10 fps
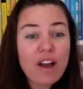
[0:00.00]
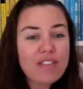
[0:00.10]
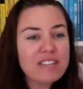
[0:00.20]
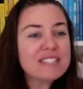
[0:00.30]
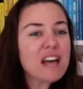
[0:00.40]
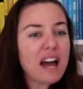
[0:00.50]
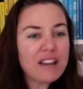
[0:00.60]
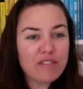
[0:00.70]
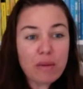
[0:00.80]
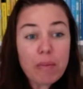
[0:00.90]

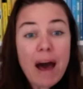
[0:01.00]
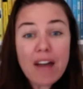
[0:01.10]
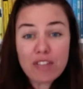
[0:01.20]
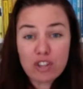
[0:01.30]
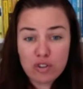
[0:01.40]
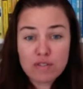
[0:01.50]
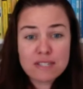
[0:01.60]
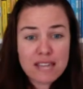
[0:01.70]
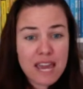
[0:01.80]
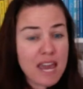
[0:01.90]
The part that you
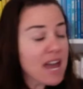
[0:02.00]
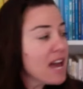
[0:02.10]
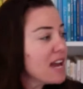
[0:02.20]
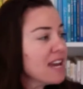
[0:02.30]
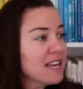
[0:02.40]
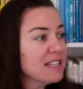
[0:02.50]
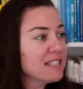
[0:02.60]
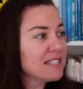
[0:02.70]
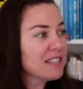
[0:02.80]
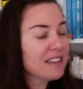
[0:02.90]
see
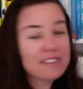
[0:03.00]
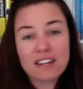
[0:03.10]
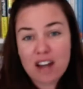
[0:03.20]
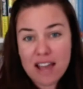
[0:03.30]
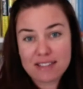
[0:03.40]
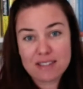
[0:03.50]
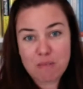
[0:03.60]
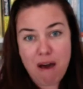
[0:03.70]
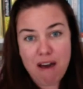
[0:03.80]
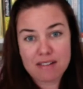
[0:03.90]
is the nicest
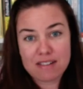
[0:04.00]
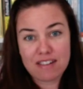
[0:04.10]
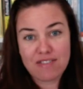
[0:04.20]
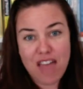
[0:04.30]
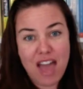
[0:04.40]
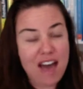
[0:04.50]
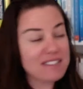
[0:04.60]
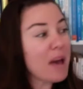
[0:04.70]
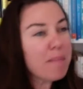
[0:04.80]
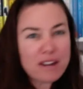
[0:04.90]
part of the house.
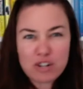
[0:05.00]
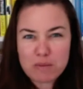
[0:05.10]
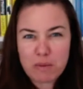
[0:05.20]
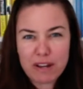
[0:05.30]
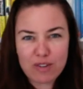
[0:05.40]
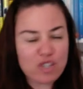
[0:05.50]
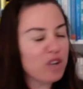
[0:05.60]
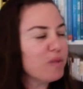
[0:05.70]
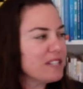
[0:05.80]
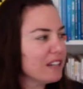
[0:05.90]
Our bedroom's pretty good
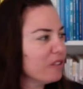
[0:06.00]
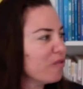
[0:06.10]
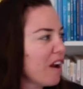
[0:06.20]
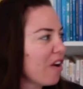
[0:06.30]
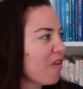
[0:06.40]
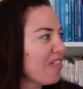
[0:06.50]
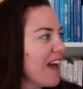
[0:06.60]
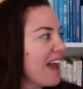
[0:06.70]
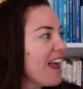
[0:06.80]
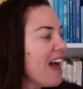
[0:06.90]
too. We did a little reno on
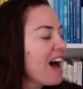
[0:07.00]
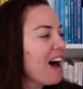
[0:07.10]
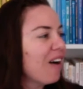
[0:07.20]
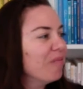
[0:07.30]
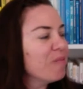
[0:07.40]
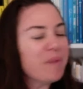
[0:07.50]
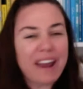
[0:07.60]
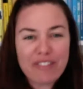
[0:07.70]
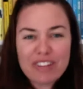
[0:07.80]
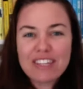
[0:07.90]
that. But
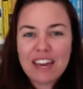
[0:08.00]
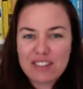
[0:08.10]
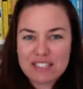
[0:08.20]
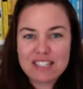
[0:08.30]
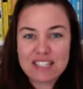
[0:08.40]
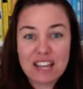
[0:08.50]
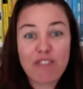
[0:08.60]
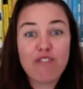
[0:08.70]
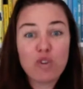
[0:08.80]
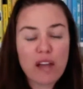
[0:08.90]
everything else is like
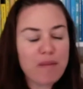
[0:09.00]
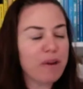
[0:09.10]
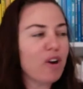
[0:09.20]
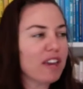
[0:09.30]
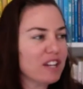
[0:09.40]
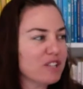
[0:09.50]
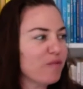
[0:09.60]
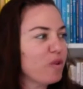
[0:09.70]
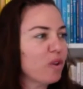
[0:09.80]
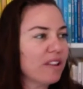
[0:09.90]
full apricot kitchen,
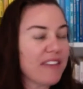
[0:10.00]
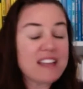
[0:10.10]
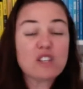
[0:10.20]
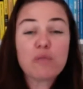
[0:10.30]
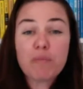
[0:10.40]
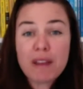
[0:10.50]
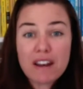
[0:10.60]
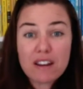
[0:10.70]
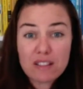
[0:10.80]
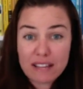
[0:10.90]
full all of that. So we've
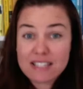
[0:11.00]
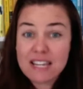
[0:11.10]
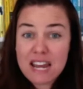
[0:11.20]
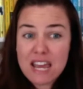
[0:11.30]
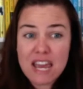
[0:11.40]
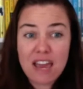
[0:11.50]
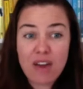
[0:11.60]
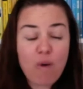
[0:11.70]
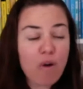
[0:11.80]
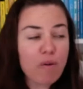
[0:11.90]
been like sitting here
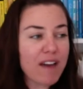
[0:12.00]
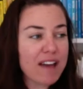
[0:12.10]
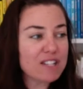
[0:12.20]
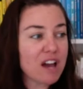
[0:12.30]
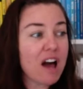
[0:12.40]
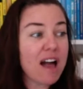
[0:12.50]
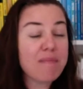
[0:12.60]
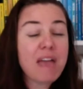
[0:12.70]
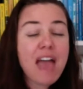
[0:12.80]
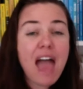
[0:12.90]
while we've had time
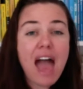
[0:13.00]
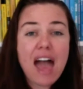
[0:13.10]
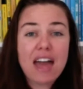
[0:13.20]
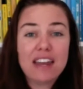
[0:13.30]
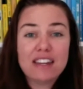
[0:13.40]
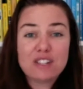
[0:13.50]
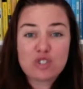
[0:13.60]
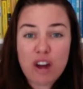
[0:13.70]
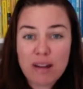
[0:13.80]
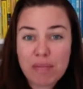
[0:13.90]
and
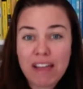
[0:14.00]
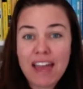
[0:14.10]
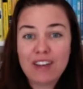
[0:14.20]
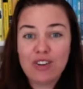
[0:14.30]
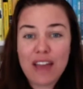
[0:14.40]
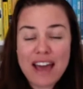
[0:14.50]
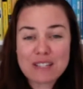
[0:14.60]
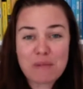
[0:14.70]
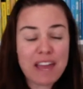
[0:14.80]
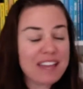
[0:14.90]
trying to plan new house
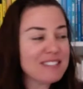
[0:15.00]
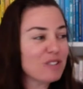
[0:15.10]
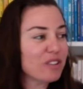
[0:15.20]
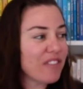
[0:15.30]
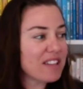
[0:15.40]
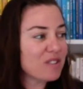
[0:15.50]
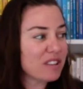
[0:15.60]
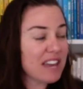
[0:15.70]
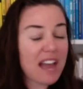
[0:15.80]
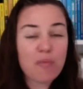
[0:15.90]
plans and all of that sort of
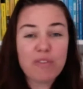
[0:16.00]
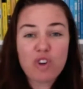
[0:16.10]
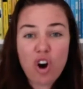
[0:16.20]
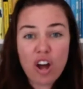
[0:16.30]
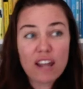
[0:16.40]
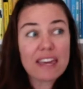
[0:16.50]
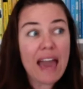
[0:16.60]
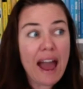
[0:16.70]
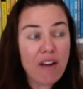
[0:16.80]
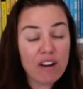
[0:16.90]
thing. And we've got
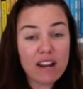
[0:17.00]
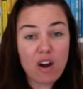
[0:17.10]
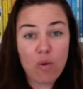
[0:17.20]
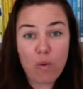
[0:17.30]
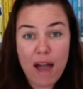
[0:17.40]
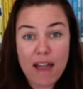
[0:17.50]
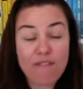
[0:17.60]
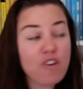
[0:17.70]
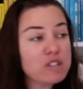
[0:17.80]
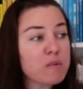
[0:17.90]
carried away.
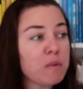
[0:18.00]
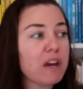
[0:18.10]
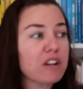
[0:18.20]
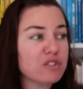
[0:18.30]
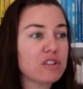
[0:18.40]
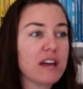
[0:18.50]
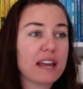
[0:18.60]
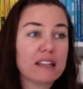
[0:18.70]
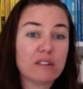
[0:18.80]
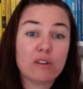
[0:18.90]
First, we were going to do like
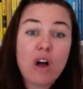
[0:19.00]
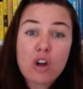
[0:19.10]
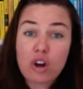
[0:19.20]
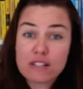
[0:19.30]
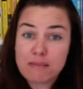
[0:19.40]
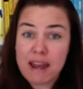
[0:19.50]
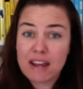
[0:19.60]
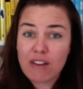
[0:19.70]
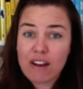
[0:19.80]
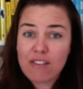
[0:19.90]
a little
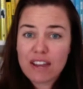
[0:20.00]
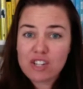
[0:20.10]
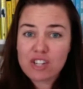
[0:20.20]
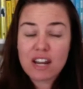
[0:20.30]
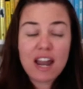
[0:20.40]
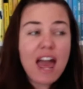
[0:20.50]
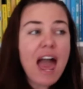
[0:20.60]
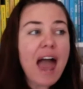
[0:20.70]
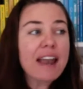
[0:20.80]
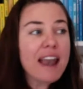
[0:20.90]
cosmetic renovation.
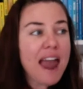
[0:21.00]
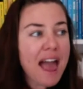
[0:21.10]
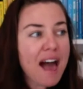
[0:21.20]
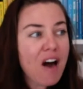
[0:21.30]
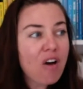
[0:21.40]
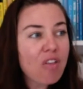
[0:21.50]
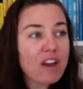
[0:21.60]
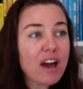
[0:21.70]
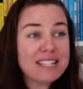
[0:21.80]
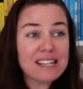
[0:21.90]
And now the
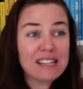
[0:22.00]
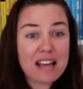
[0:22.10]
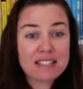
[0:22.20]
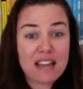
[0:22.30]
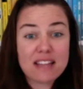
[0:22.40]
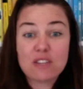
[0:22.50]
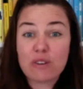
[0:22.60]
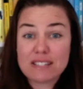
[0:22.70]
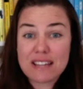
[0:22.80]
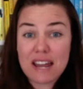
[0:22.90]
idea last night, so
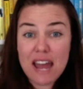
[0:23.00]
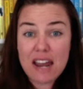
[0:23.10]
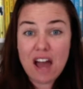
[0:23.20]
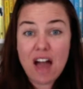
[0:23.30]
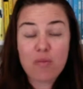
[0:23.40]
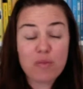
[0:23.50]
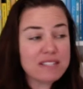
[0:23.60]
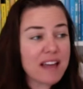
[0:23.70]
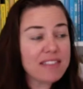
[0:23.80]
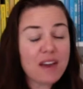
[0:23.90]
on a Sunday night, we
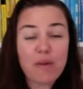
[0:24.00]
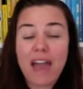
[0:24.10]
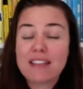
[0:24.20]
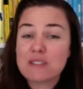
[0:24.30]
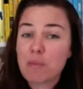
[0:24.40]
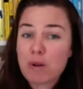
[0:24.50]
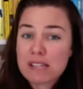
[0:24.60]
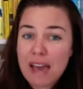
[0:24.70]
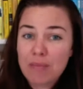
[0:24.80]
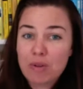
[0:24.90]
sat there, we had some
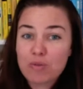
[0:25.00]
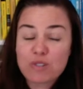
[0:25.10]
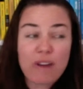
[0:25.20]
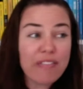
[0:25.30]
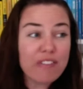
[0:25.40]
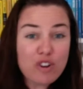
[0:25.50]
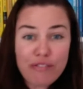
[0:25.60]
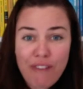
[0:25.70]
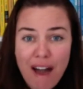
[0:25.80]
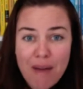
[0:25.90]
Moscow mules around the new
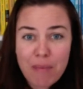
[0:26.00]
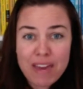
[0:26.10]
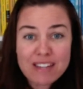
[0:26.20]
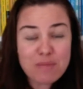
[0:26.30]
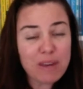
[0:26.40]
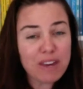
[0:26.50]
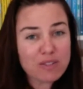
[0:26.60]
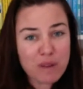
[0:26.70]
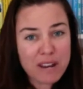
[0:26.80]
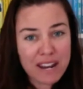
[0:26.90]
fire pit
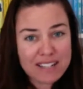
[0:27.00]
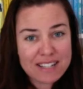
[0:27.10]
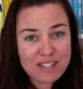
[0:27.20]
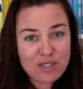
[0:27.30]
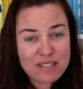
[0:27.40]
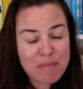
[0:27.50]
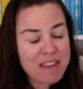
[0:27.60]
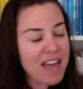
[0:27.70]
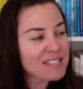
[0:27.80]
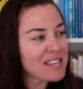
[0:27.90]
because we needed to do something
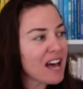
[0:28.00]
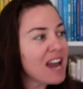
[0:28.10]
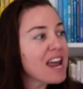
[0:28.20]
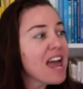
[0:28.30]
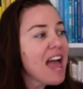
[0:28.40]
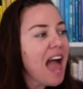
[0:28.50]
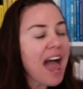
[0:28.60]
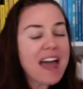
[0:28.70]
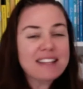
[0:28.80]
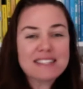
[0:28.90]
outside,
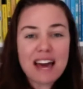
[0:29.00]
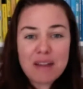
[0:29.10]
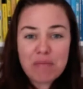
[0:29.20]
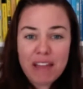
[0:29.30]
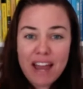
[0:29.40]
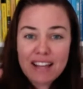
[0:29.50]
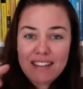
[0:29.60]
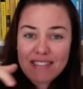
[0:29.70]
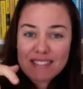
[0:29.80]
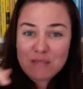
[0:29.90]
and started planning
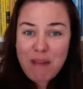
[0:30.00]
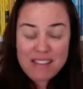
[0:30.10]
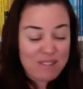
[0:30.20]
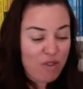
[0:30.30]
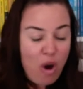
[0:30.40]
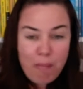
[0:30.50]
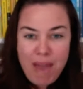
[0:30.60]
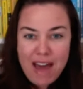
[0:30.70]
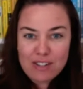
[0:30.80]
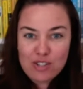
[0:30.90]
like this massive
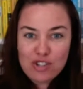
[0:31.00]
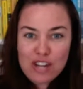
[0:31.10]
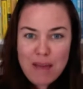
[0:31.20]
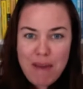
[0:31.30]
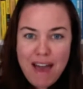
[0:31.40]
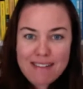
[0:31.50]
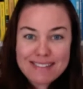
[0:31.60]
compound U-shape house.